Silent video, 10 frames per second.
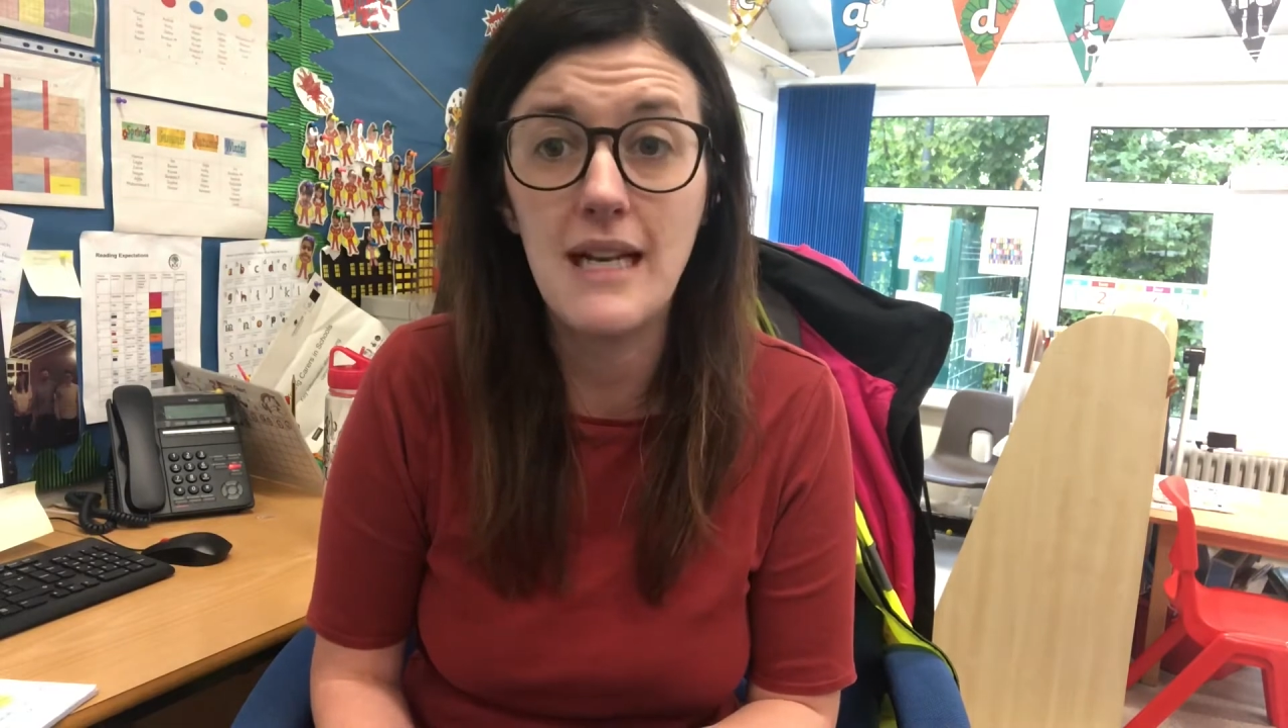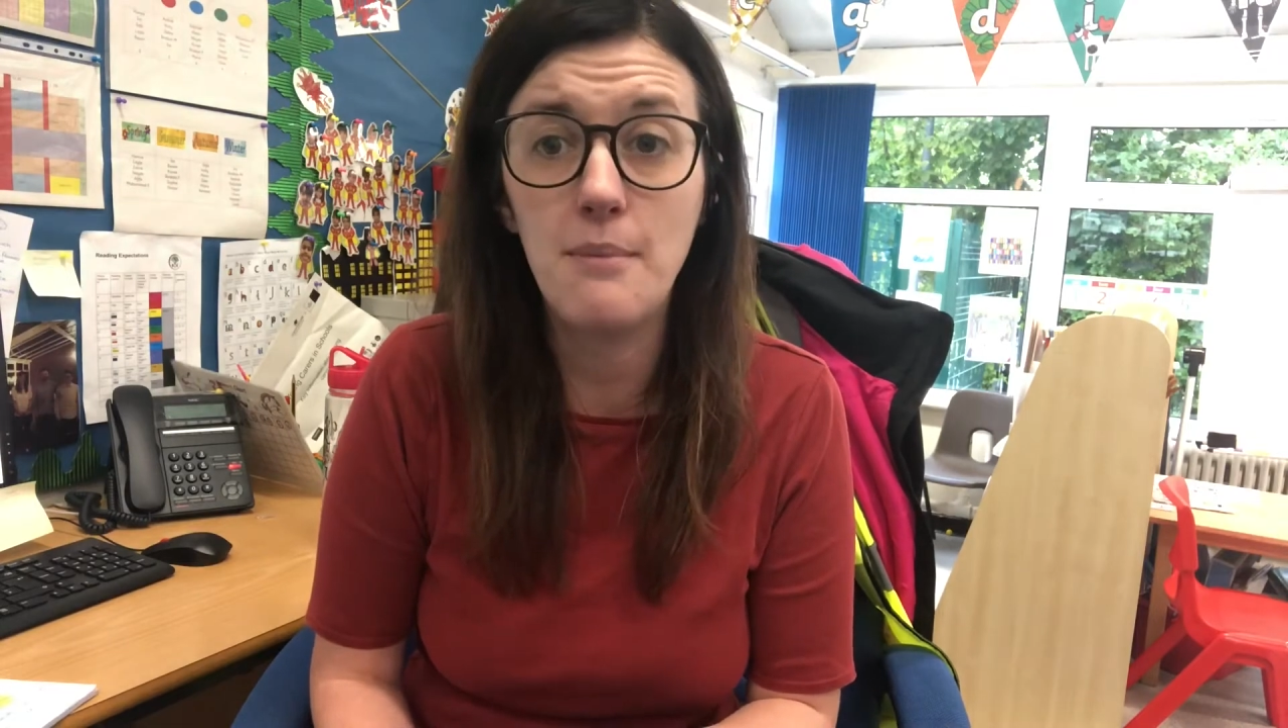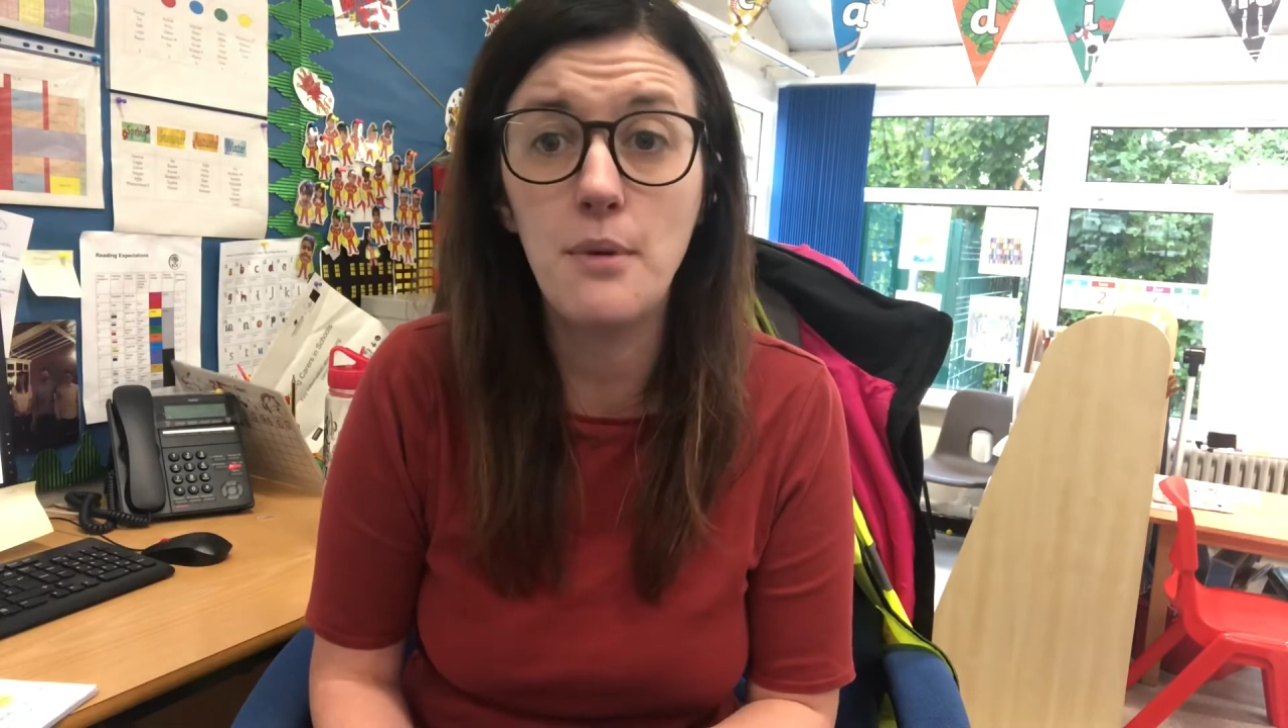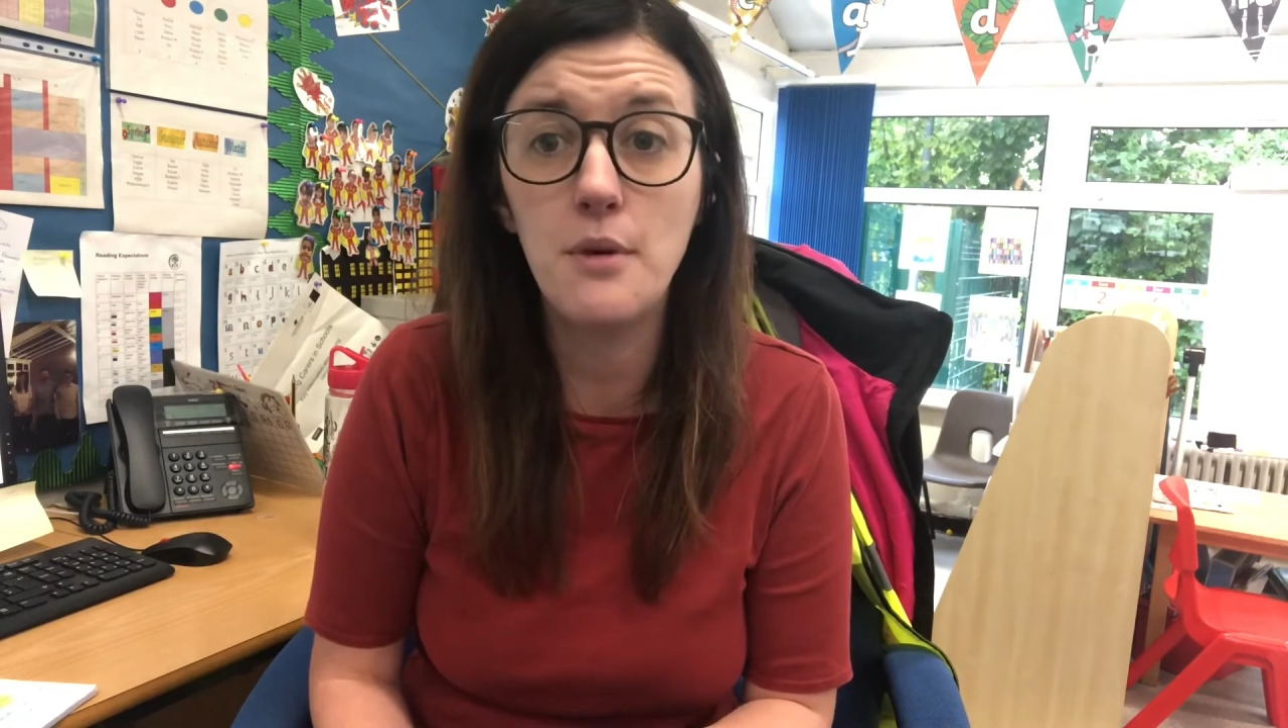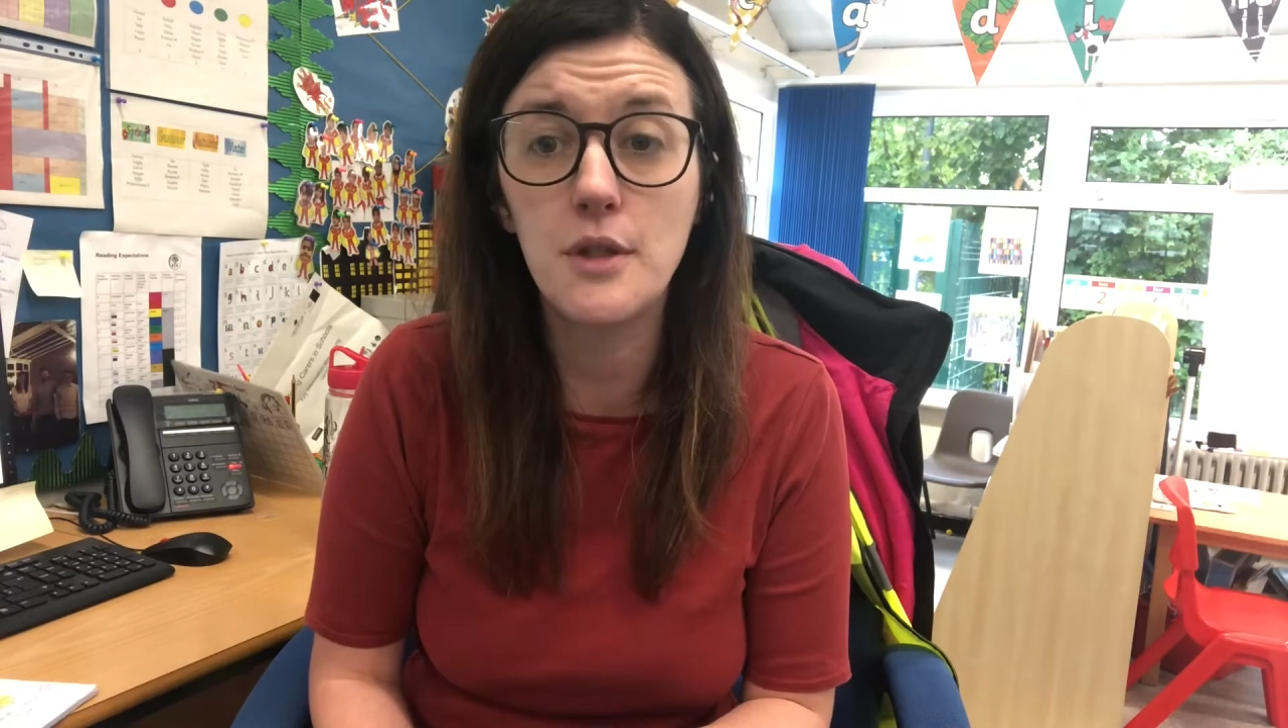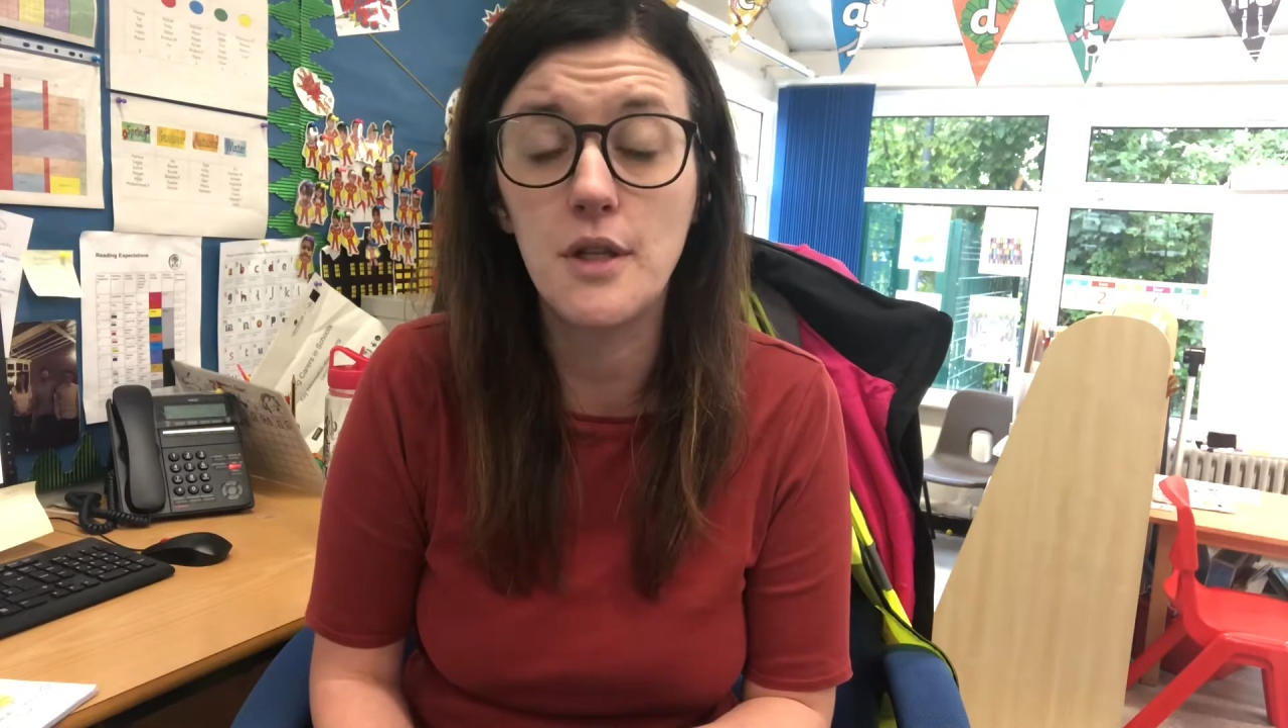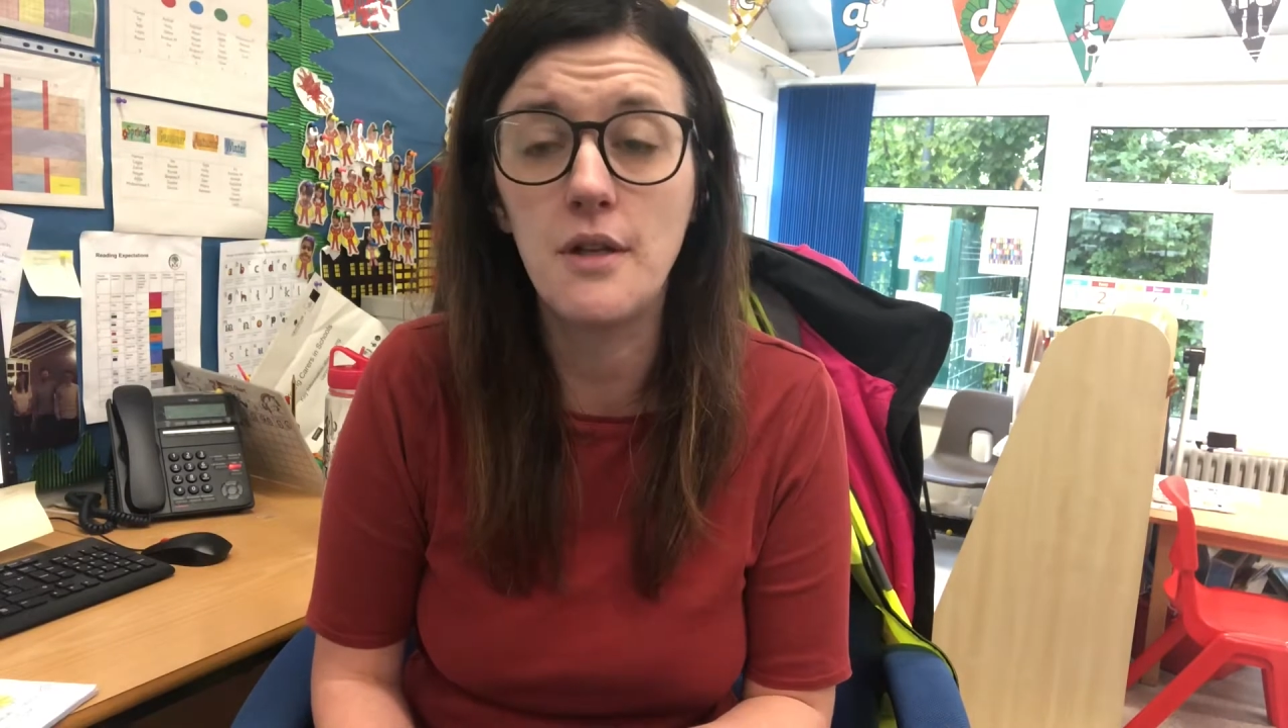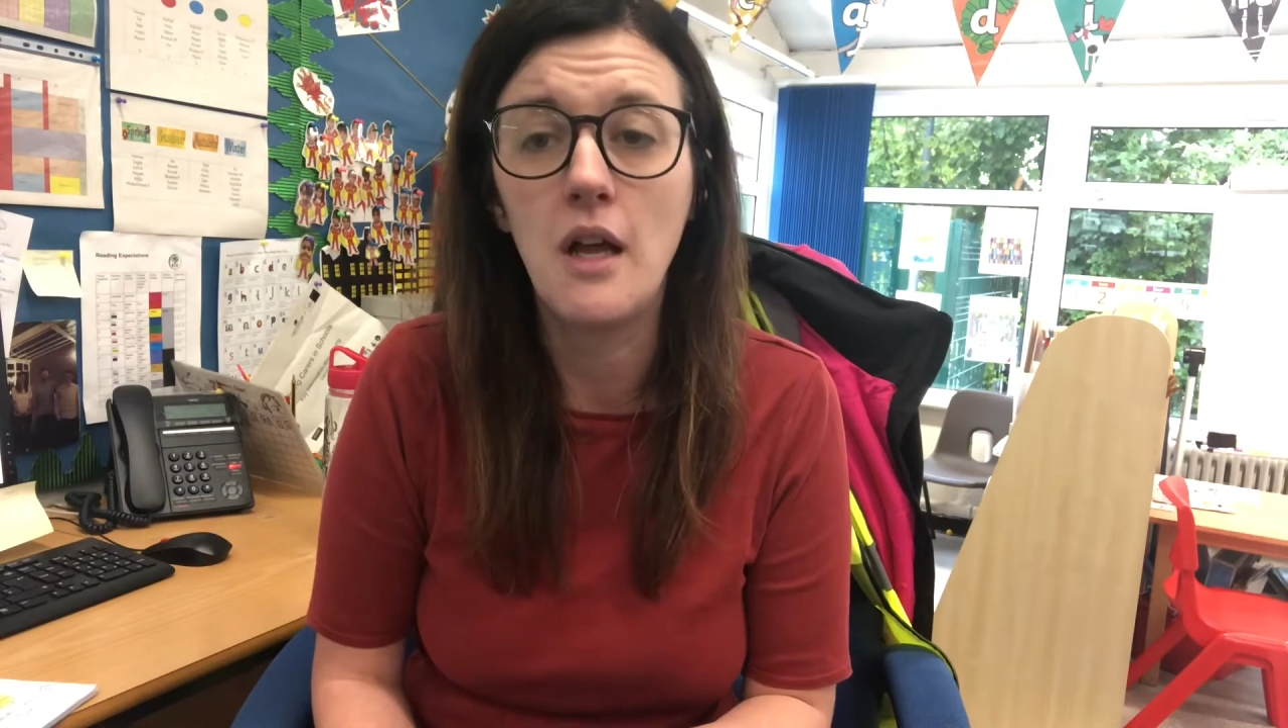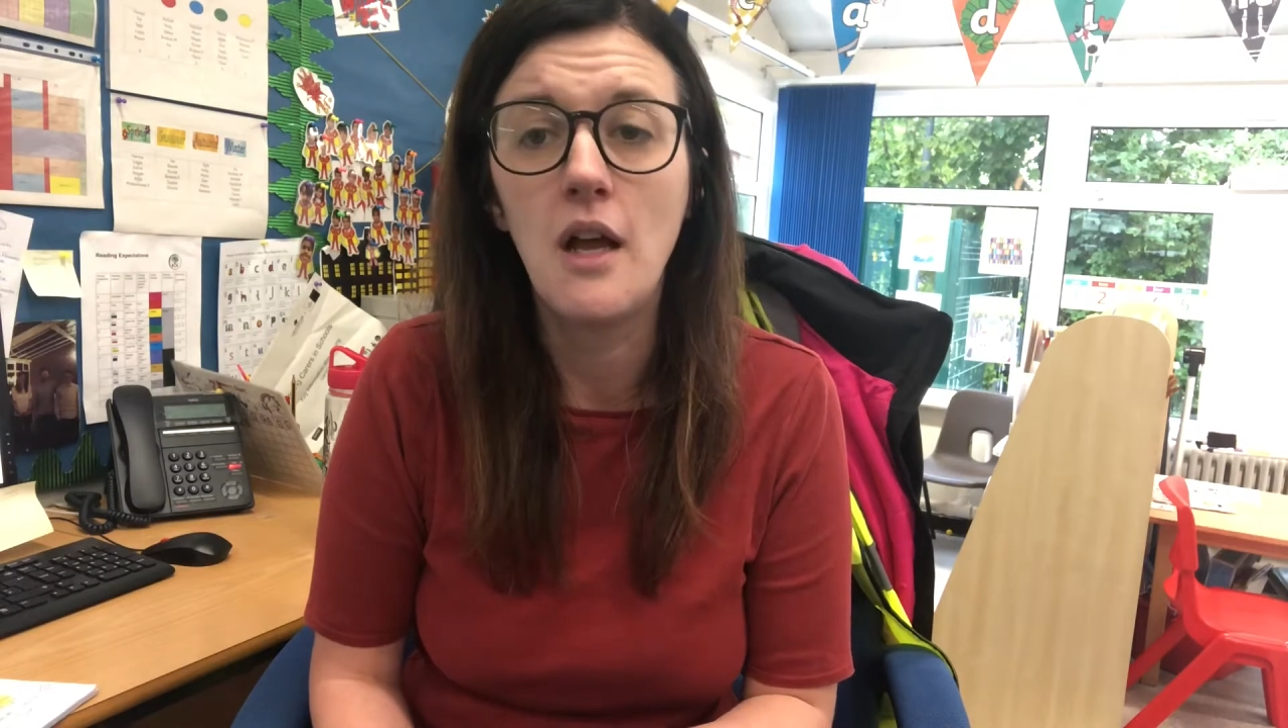important,